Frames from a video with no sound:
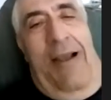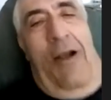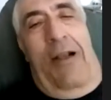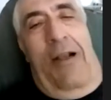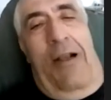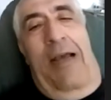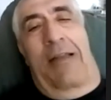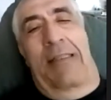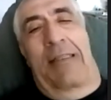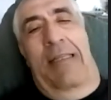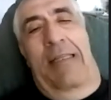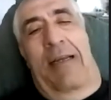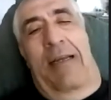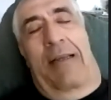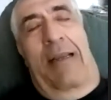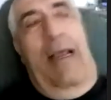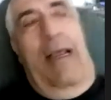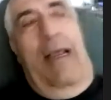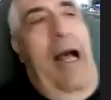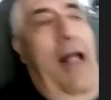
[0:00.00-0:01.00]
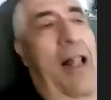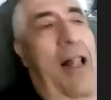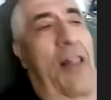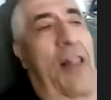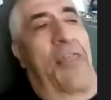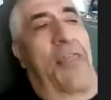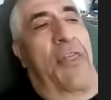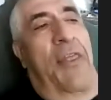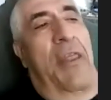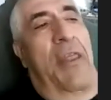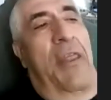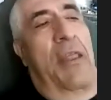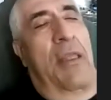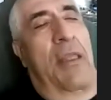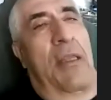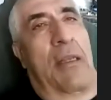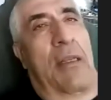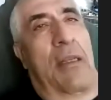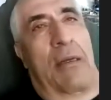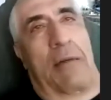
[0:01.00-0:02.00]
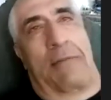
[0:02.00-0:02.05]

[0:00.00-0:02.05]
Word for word: cardiac healthy